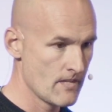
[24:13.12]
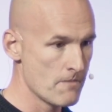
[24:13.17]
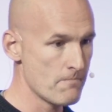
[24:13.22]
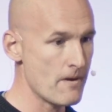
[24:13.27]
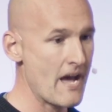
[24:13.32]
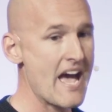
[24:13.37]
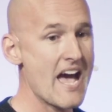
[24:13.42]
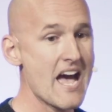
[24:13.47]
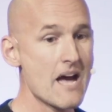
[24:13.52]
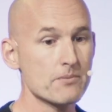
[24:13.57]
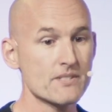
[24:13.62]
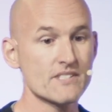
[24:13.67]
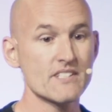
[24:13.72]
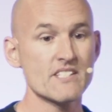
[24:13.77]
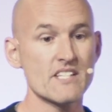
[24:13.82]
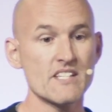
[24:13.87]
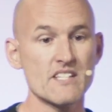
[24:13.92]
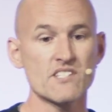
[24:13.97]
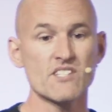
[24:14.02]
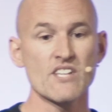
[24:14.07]
Perhaps
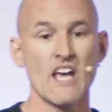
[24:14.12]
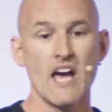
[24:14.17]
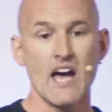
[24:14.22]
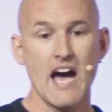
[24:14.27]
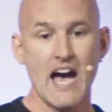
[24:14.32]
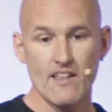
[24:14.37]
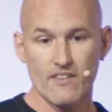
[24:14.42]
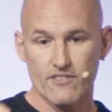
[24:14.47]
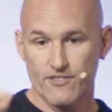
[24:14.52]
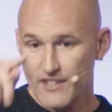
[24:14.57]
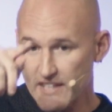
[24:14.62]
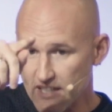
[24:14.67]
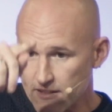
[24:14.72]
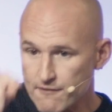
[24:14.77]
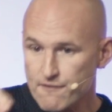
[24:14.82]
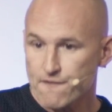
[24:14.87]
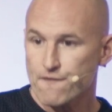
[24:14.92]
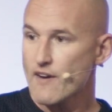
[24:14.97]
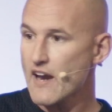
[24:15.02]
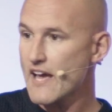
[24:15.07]
this is the
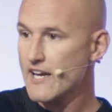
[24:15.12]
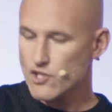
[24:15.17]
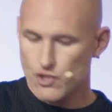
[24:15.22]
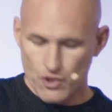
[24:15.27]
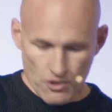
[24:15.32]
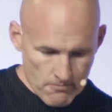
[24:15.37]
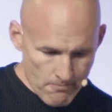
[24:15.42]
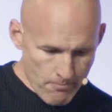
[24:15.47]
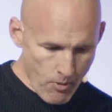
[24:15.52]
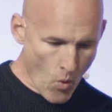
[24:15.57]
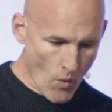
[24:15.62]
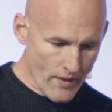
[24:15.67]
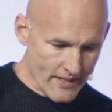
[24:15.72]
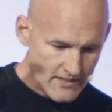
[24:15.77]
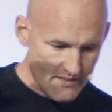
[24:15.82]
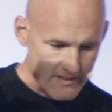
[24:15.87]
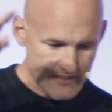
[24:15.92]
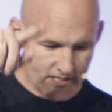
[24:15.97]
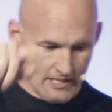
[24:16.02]
inflection point, the